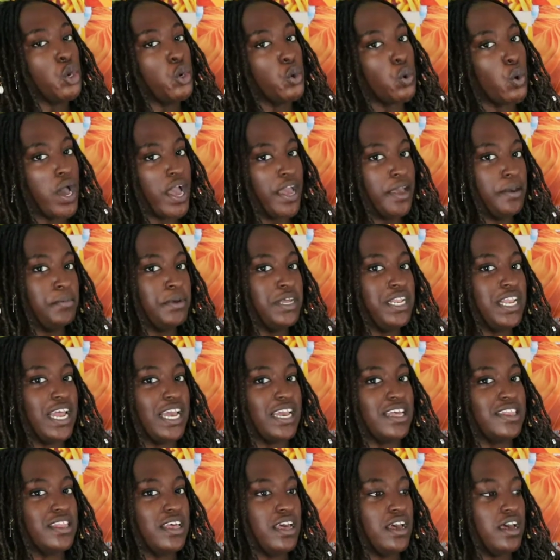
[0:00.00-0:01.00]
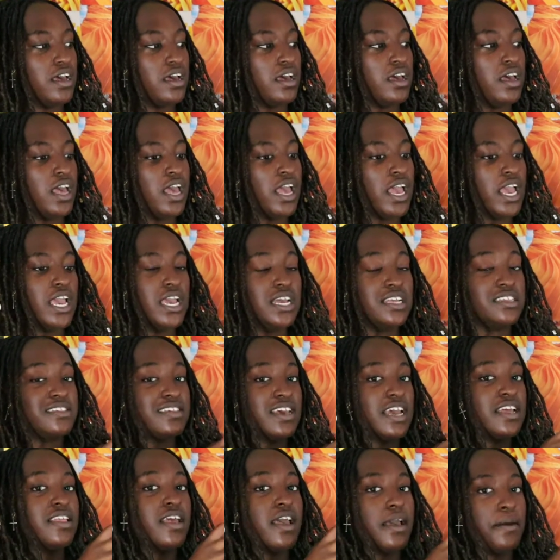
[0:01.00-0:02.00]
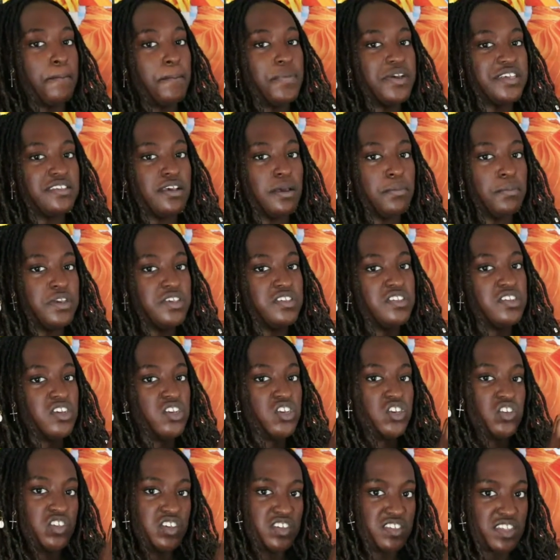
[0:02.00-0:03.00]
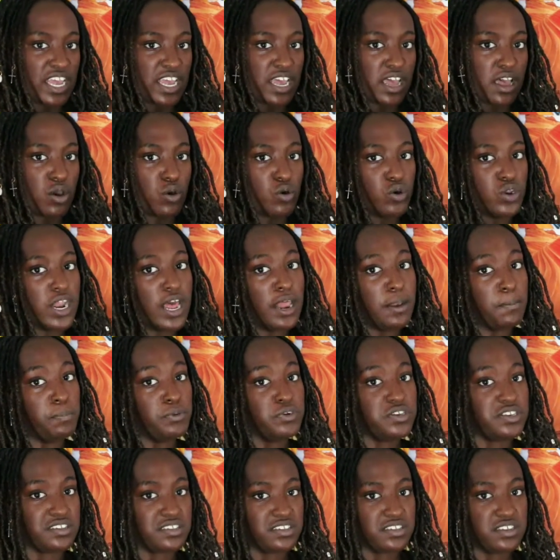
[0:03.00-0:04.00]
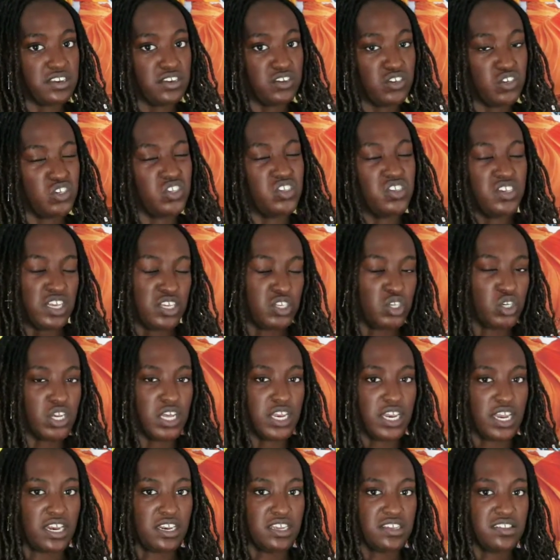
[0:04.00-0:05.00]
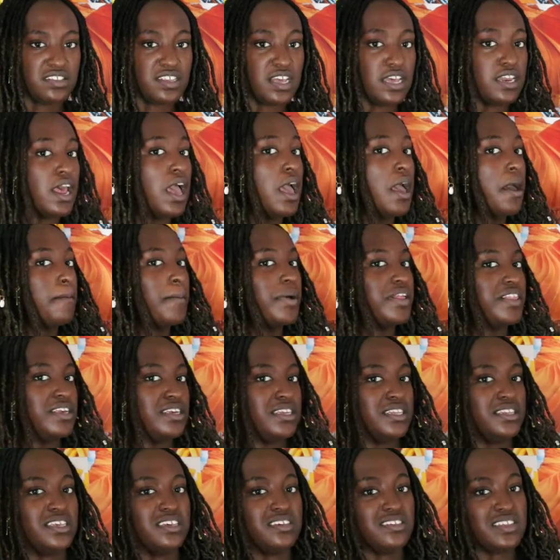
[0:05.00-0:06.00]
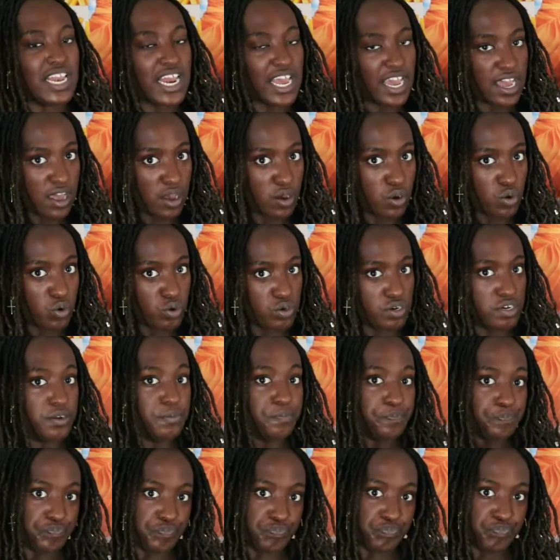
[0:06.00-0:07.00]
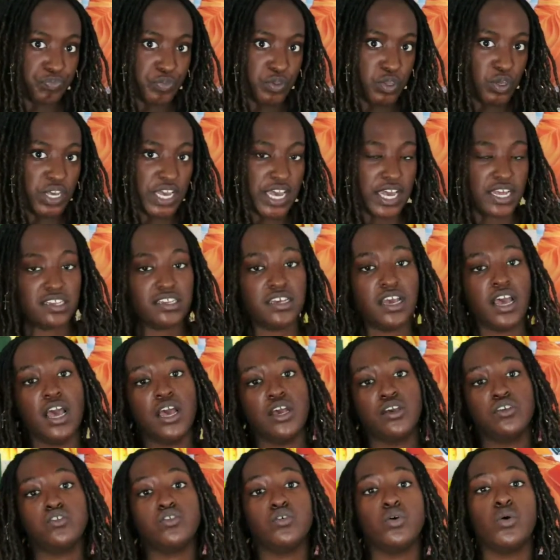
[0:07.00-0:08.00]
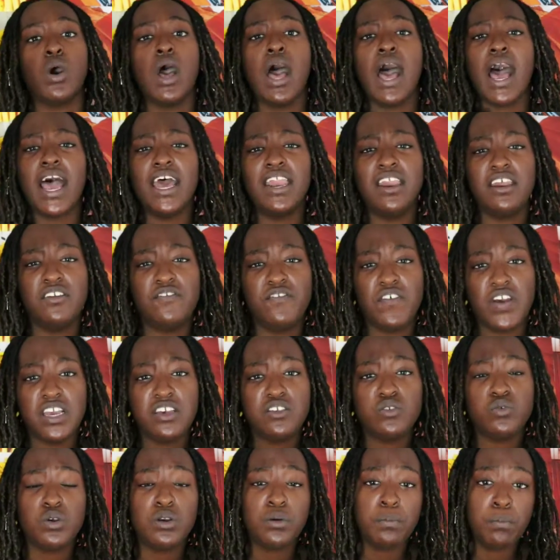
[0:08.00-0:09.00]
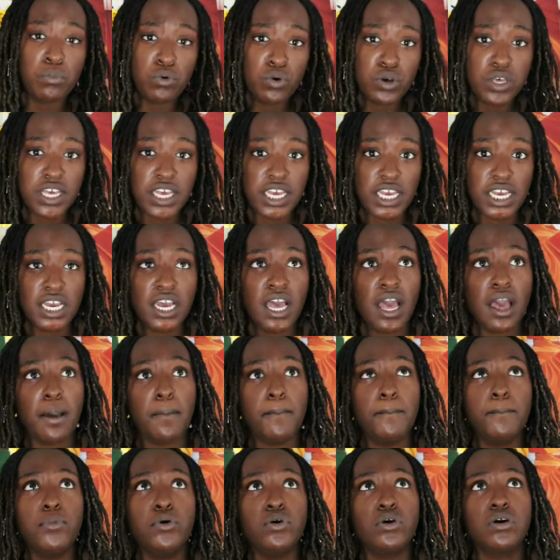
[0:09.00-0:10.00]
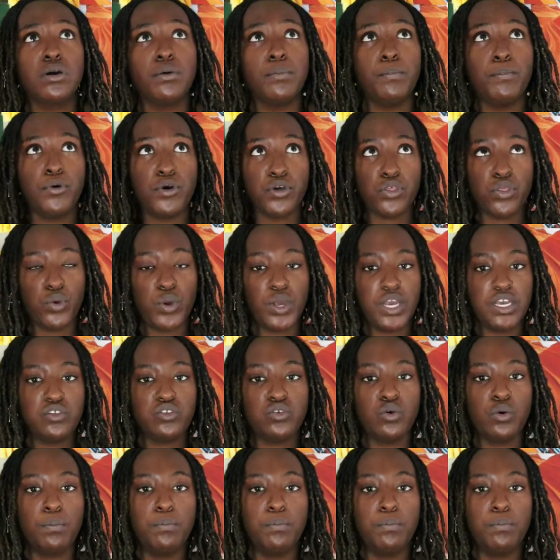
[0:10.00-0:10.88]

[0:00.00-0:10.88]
No, I mean like the inside the M-Pesa message, there's like a code. I'll put a screenshot so that you can understand. But there's like a code. You get. So I'd advise when booking, book both ways.